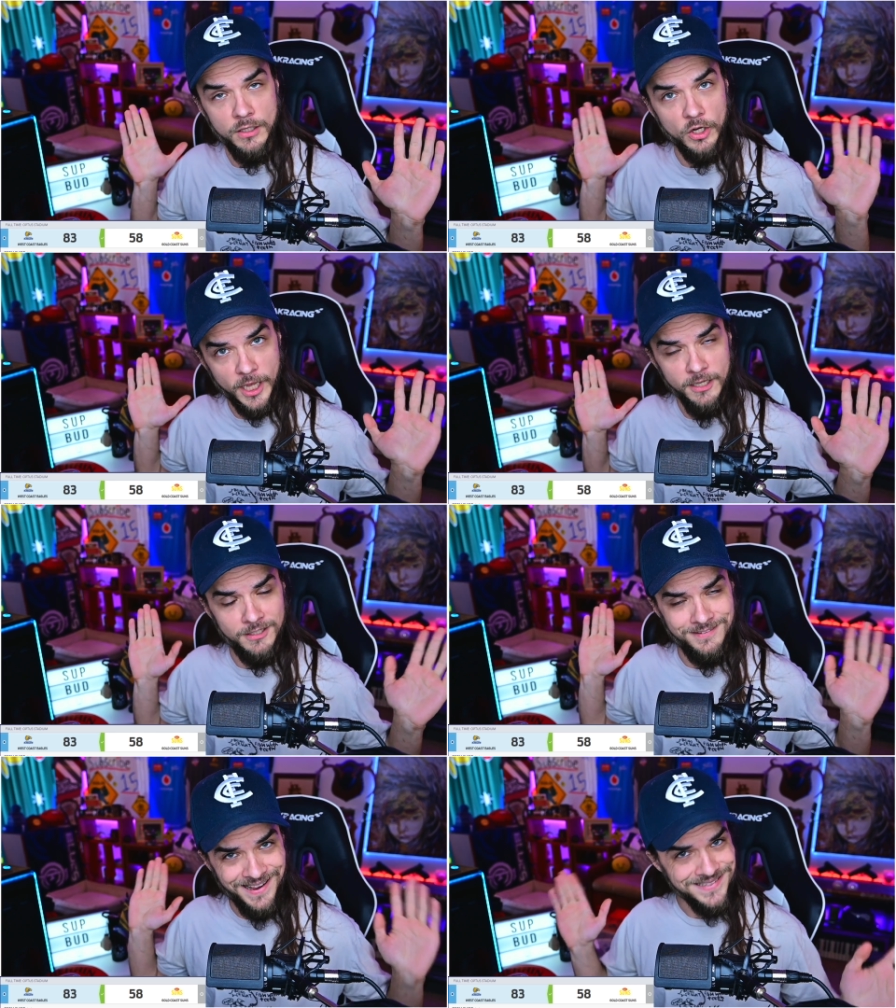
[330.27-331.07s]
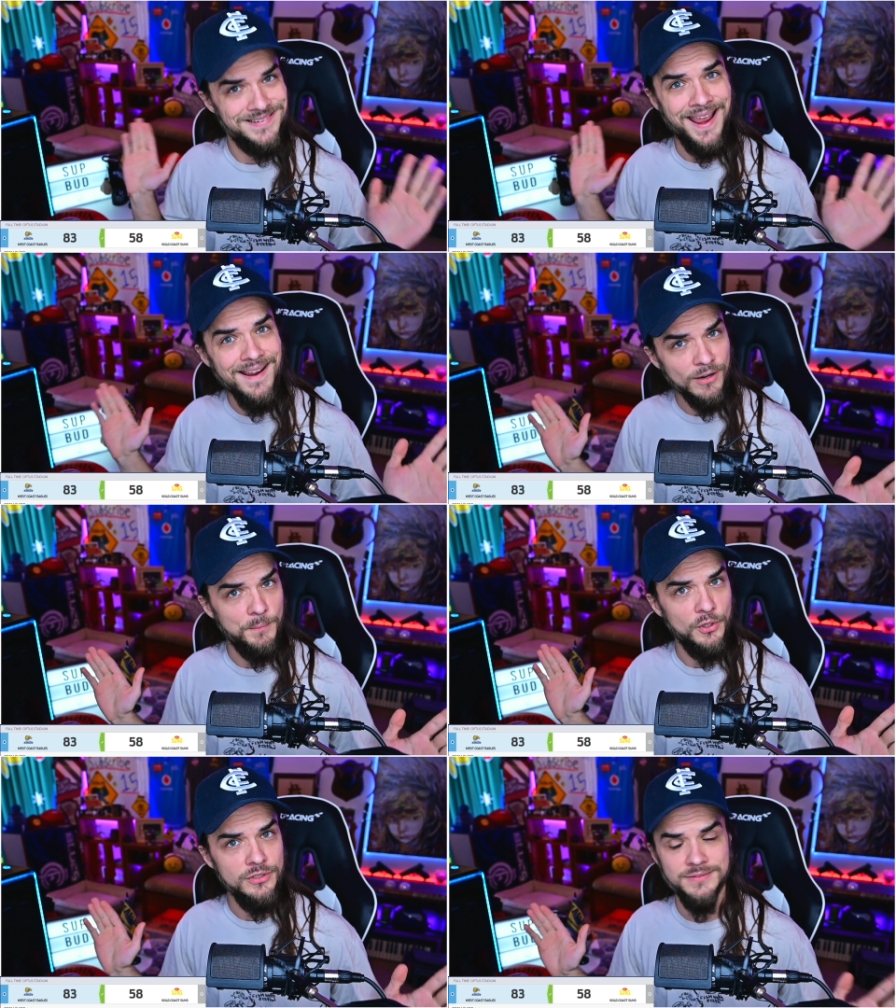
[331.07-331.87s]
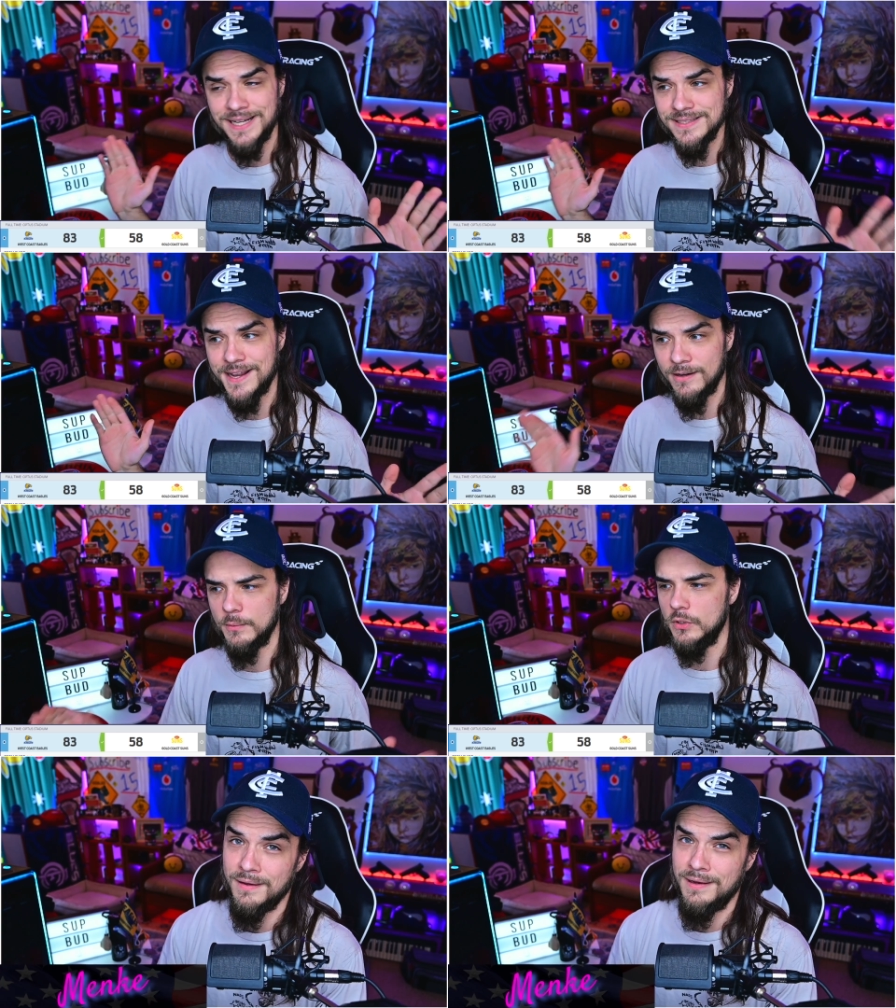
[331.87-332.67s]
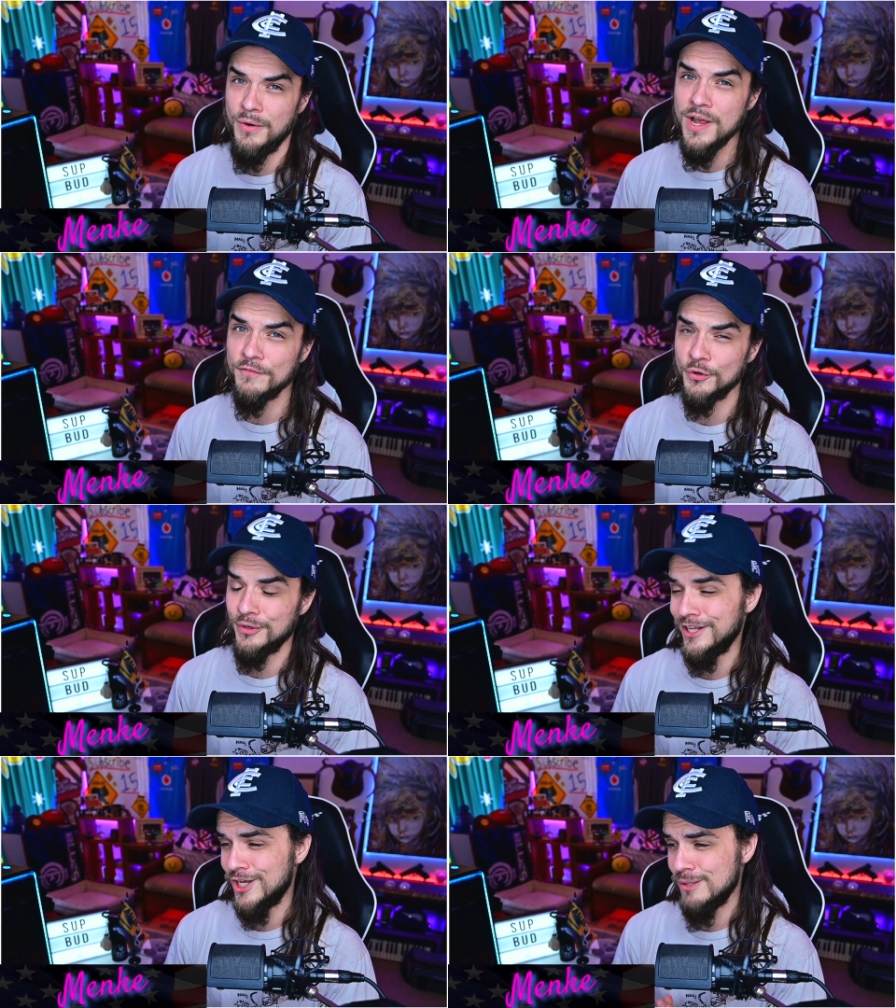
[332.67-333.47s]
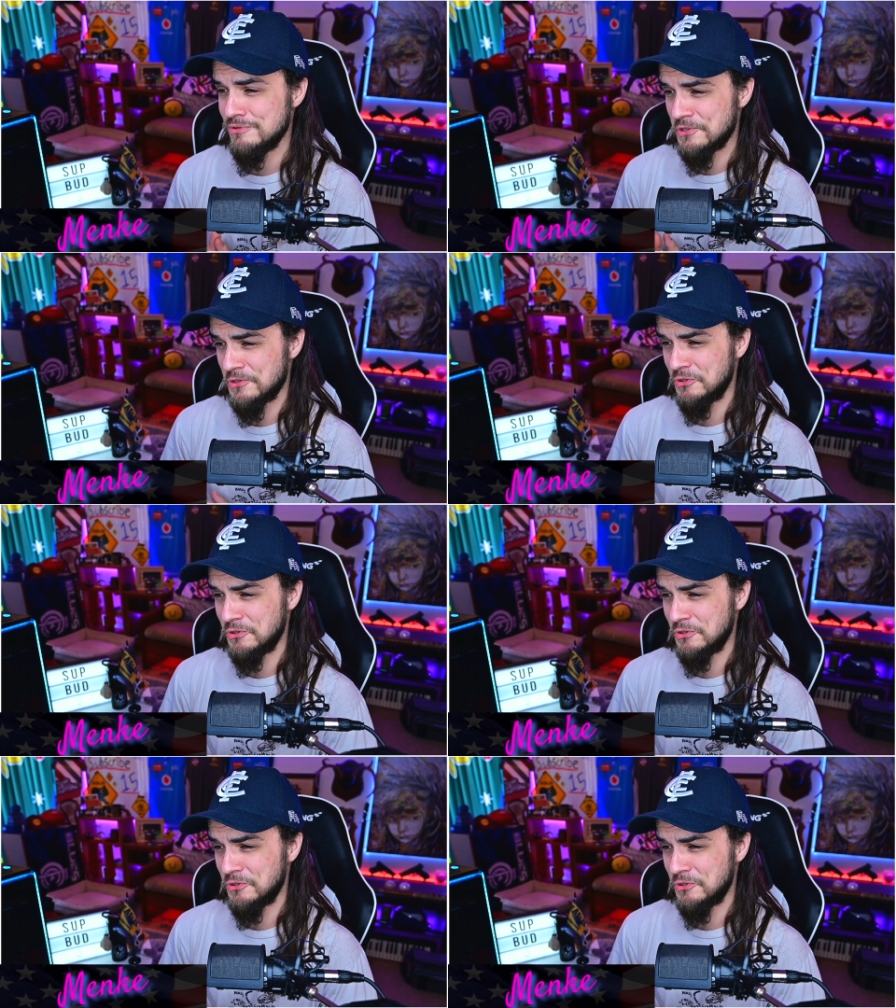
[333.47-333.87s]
Okay, not terrible, not terrible. However, when it comes to the,